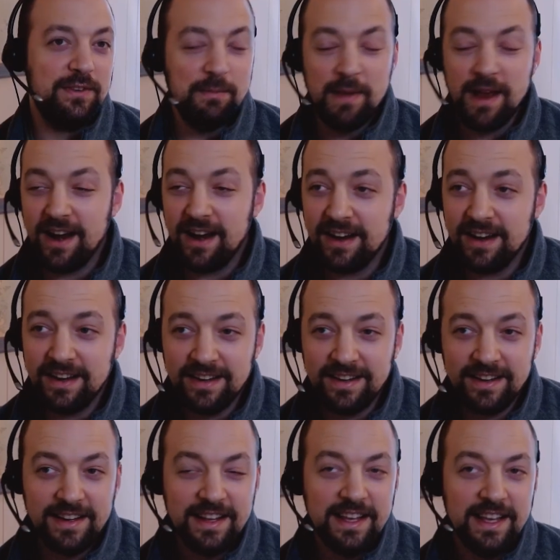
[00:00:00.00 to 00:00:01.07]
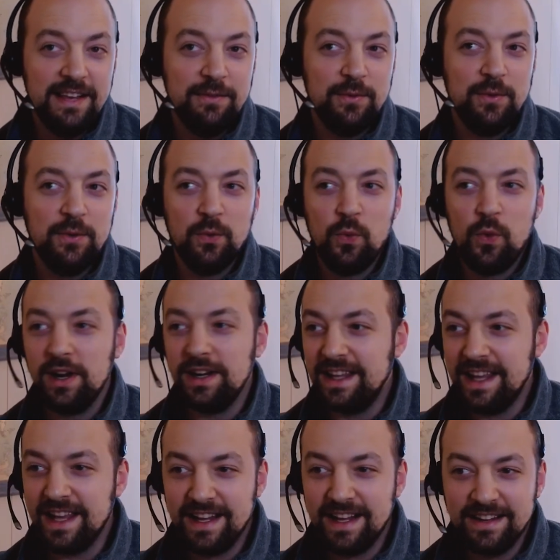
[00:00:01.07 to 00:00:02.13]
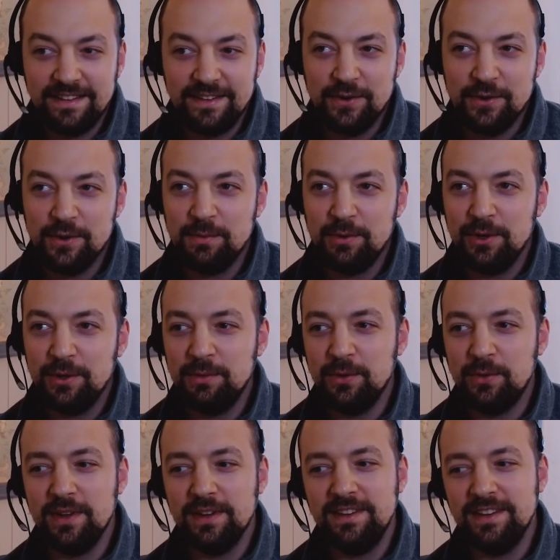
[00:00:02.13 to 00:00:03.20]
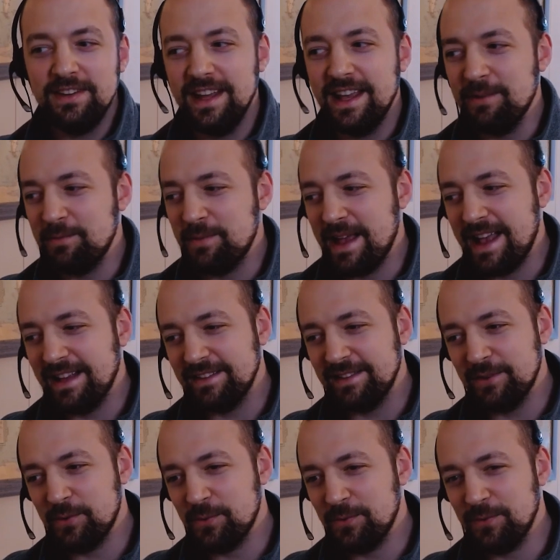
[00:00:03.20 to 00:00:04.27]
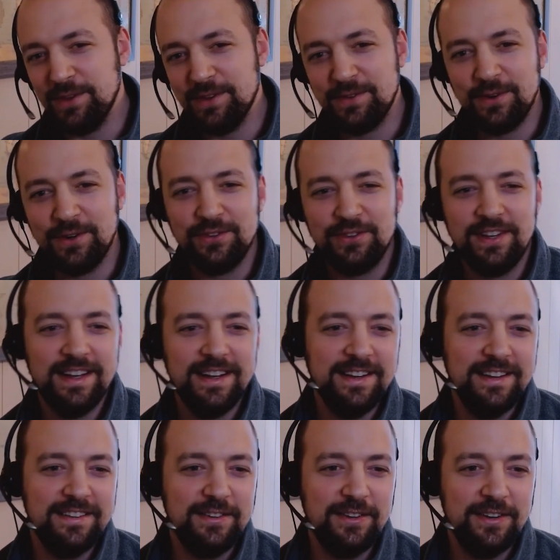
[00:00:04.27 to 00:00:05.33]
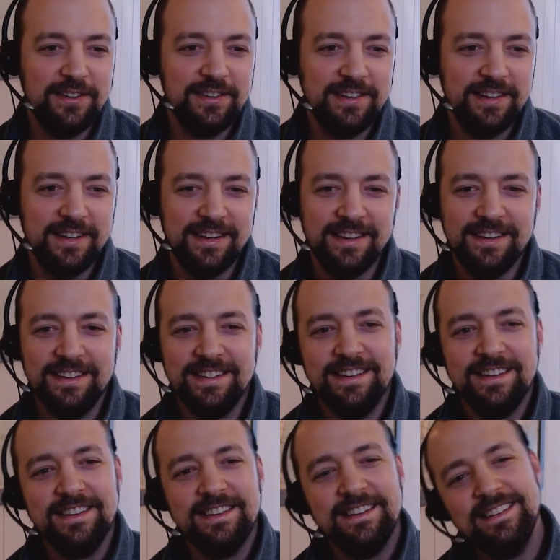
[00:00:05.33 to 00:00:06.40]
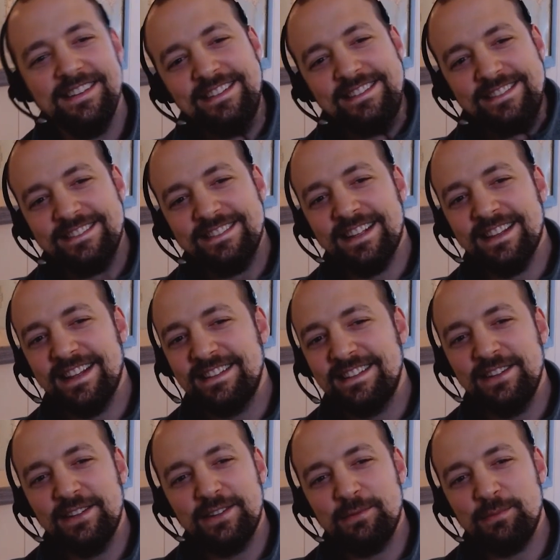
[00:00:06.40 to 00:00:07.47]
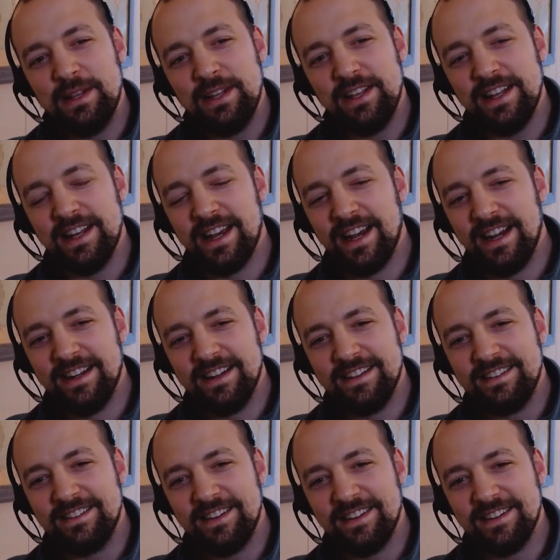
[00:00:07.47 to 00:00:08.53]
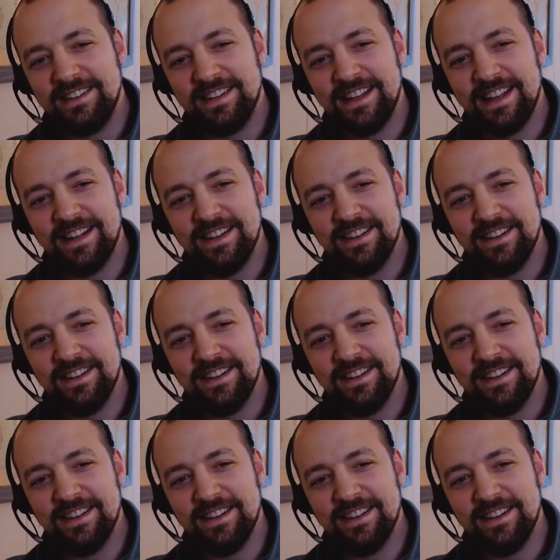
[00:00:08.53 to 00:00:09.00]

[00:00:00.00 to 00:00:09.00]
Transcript: you're married, even with one kid, it's doable. But once you get past the first kid, it starts to, unless you're a billionaire, it starts to get a